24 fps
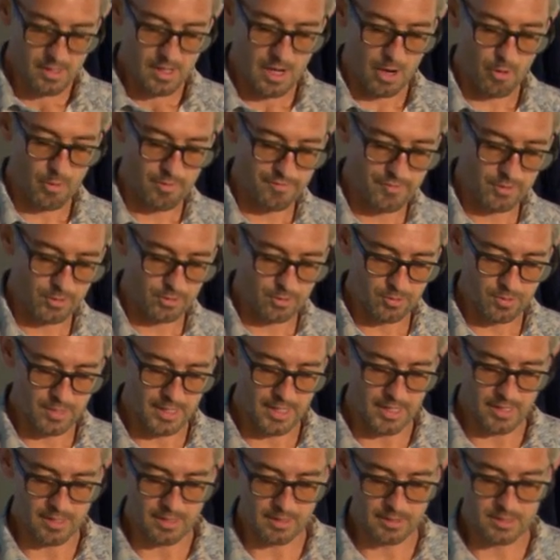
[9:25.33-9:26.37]
However,
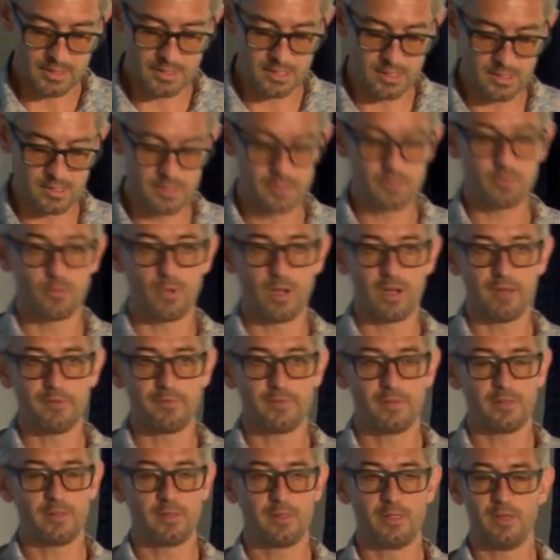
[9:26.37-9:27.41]
today, and this is
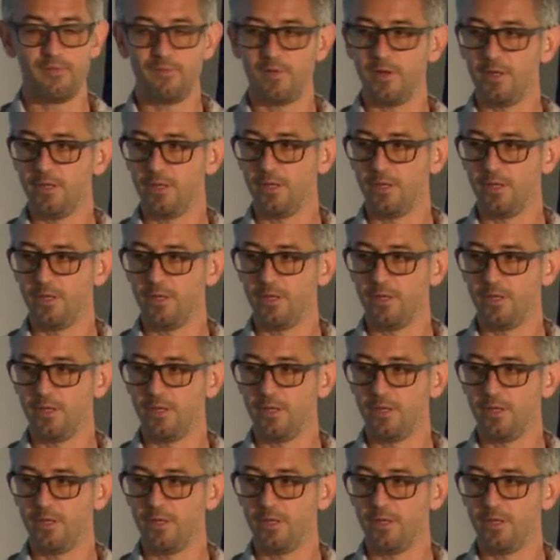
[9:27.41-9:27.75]
relatively